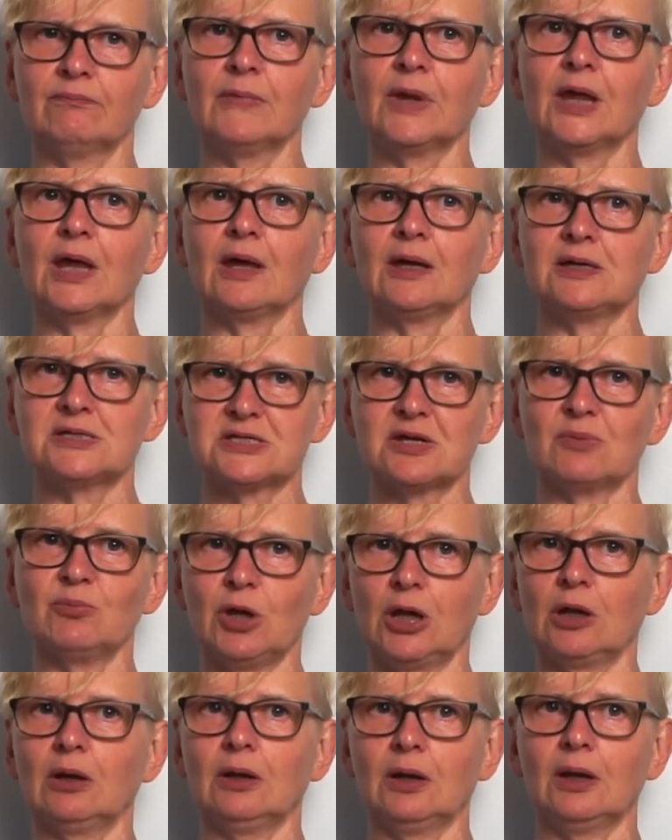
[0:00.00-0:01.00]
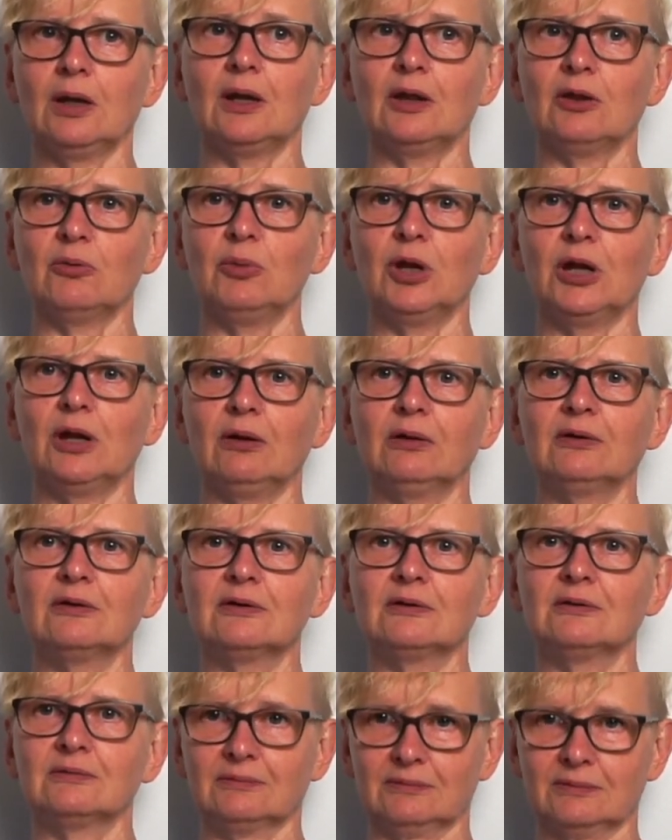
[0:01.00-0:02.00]
Yeah, it's in the middle.
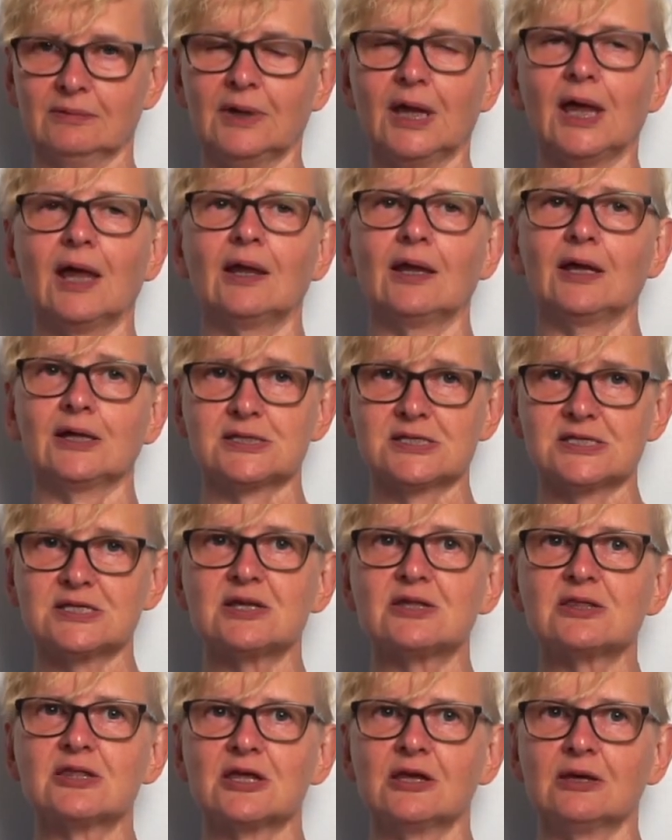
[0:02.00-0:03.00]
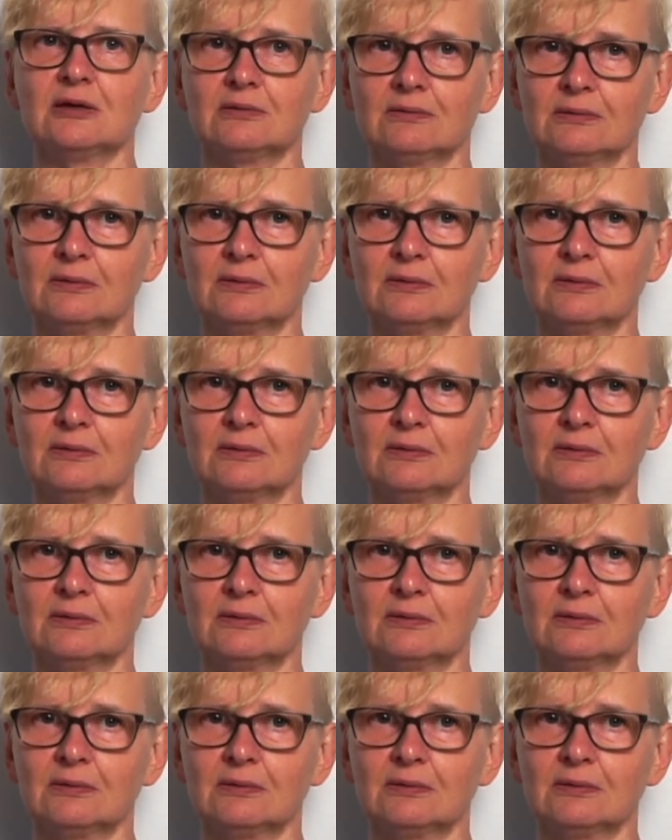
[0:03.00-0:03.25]
Yeah, that's the thing.